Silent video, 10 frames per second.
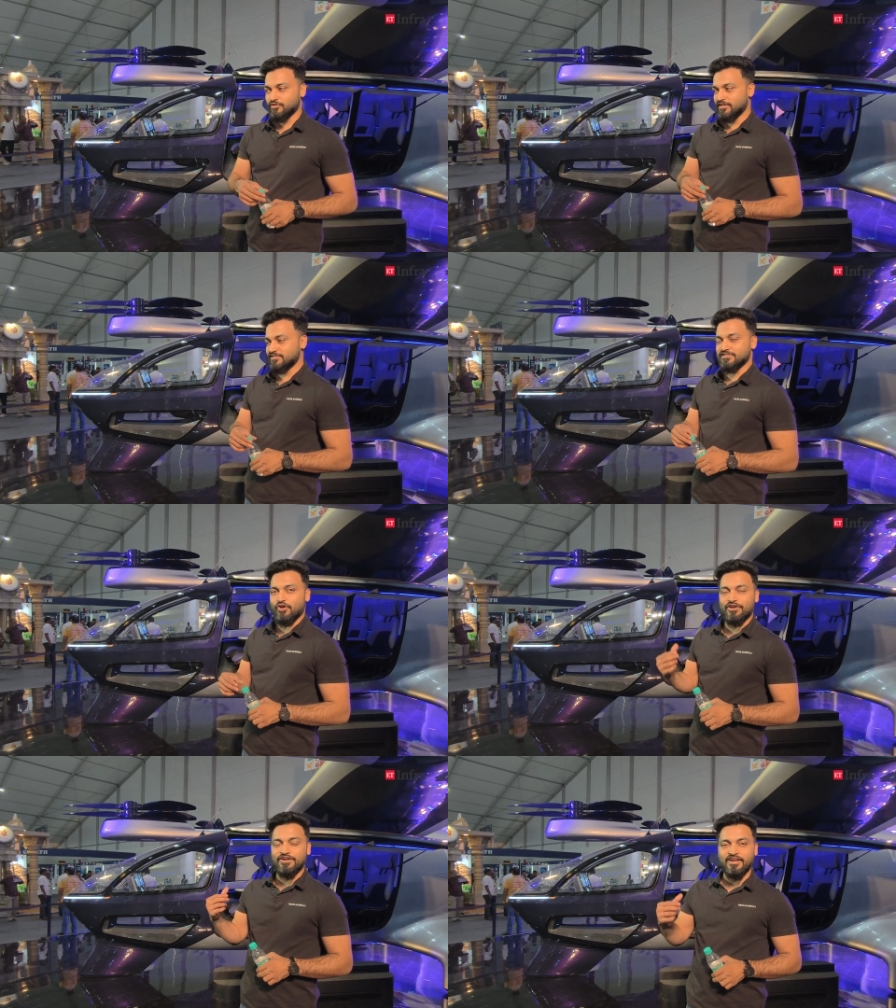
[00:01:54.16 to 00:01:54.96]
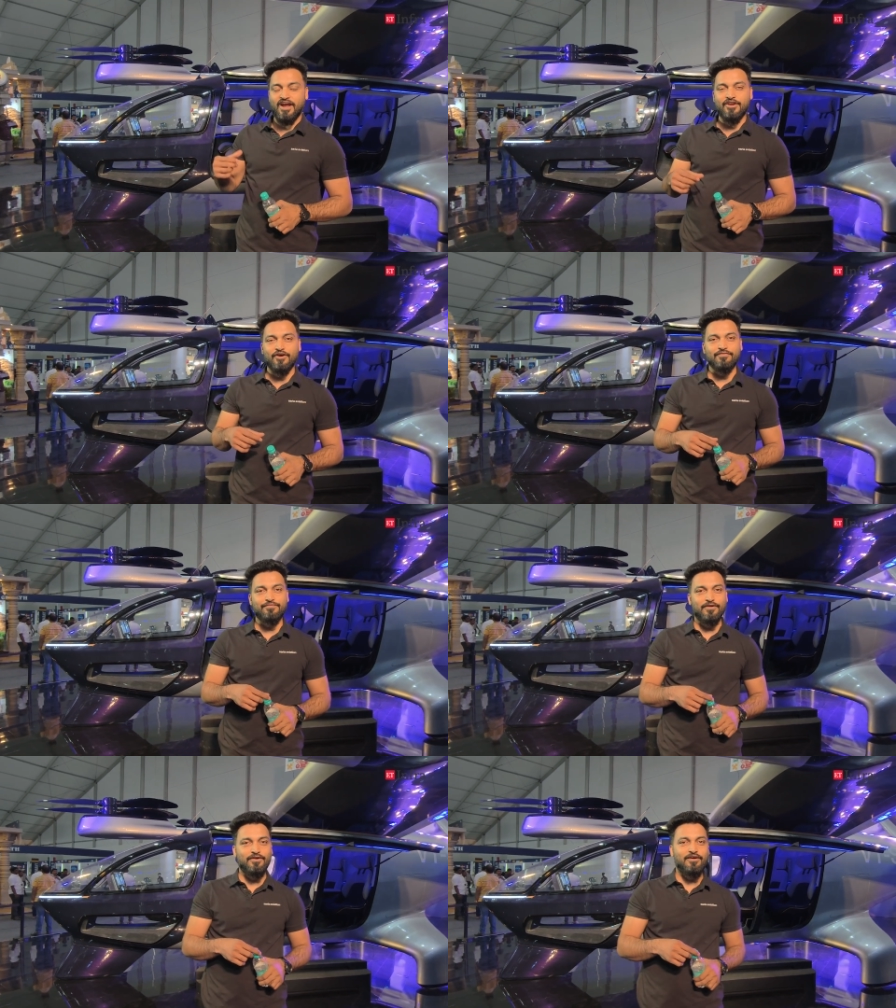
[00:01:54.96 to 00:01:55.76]
So, this is already kind of
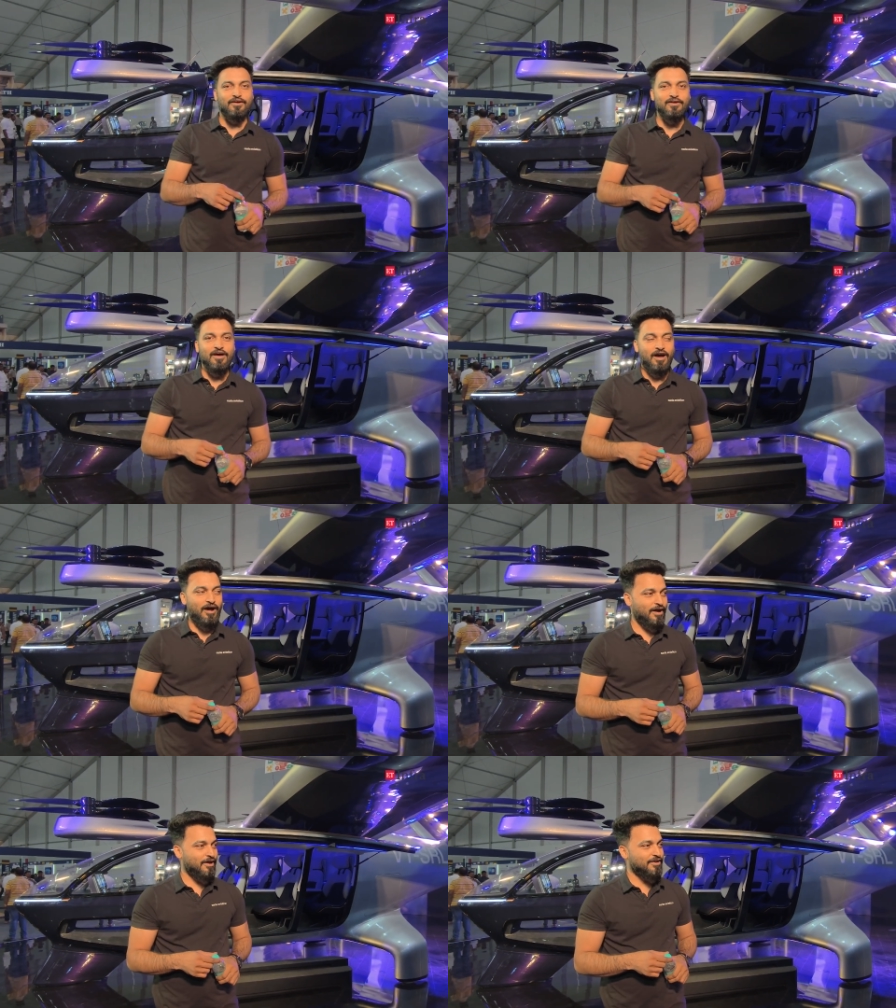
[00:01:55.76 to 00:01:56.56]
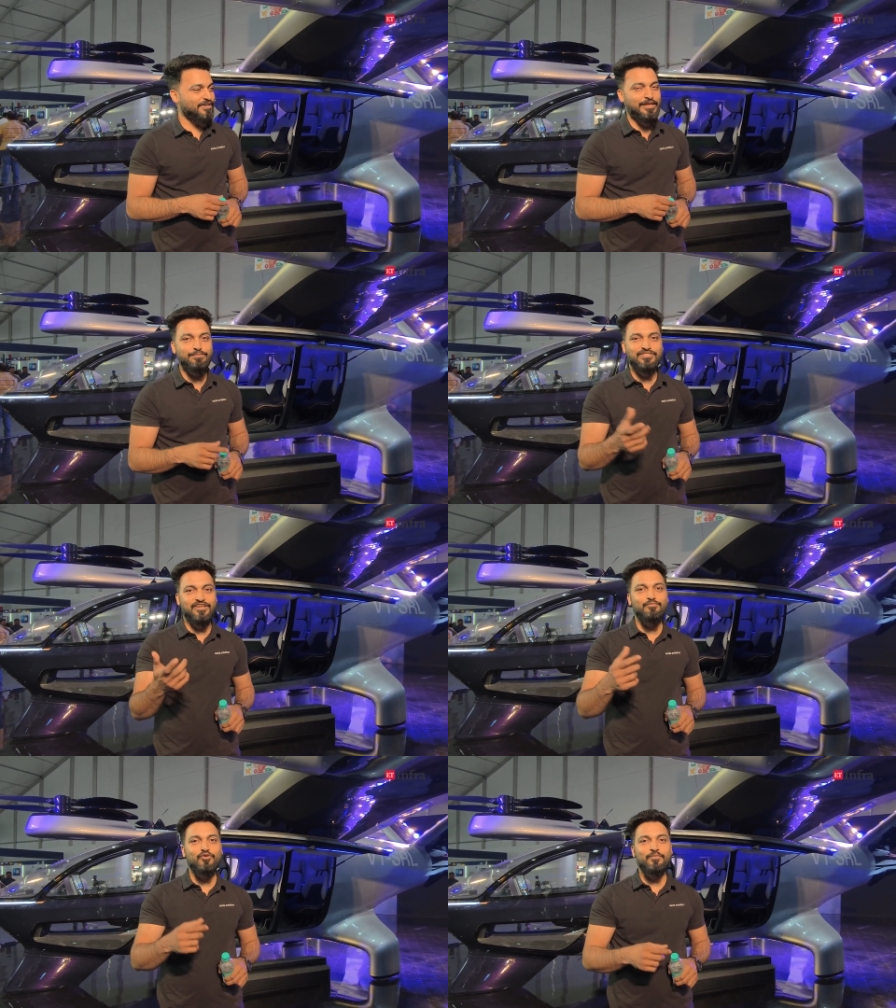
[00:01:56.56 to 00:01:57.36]
a
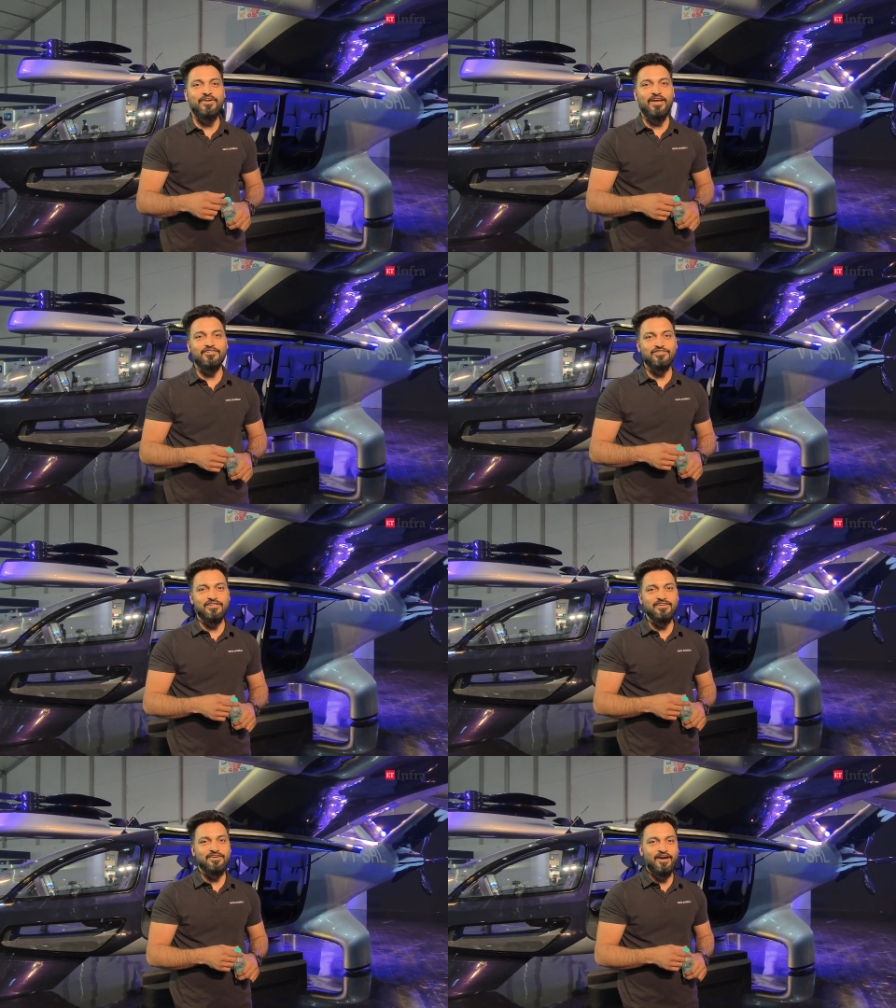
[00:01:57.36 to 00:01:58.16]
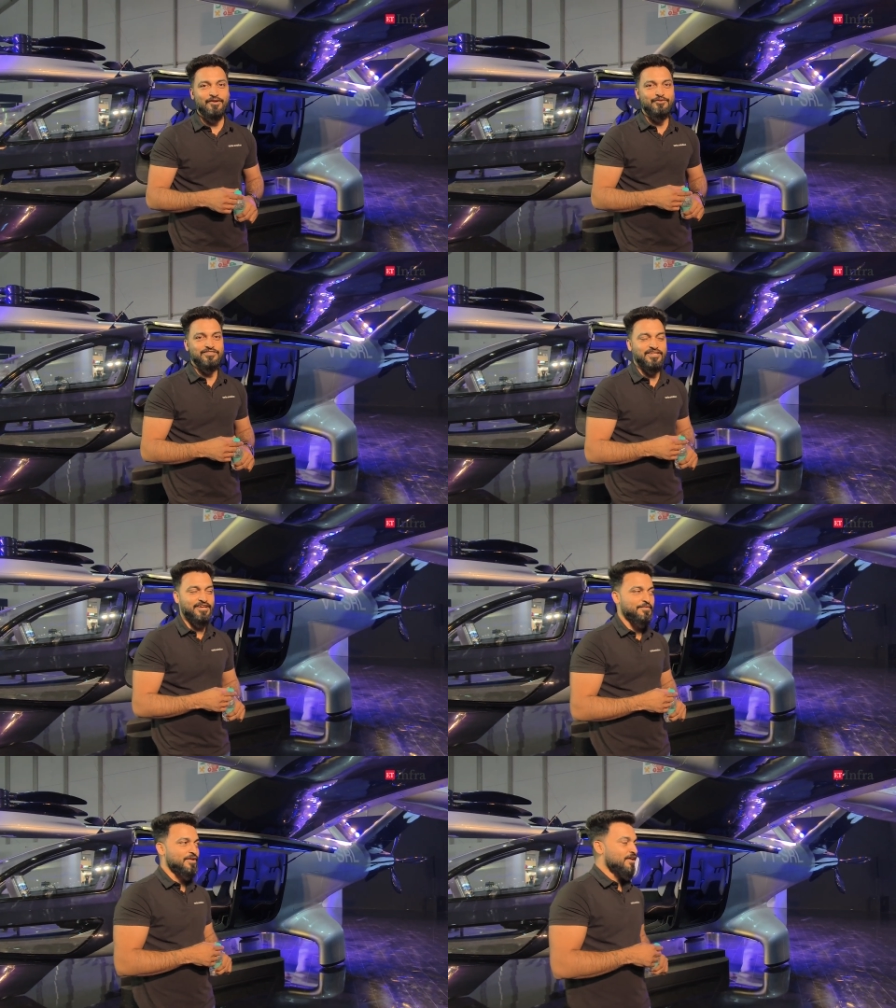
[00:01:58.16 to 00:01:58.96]
DeepSeek movement actually, I would
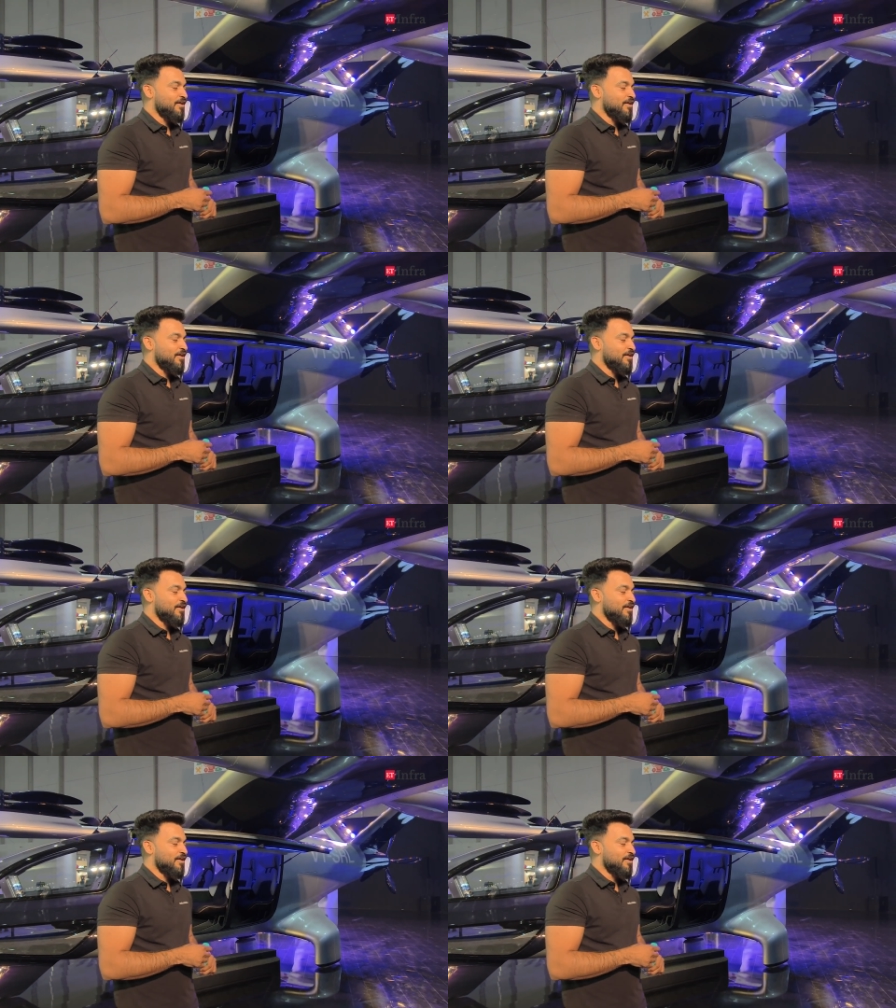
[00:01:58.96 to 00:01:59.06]
say.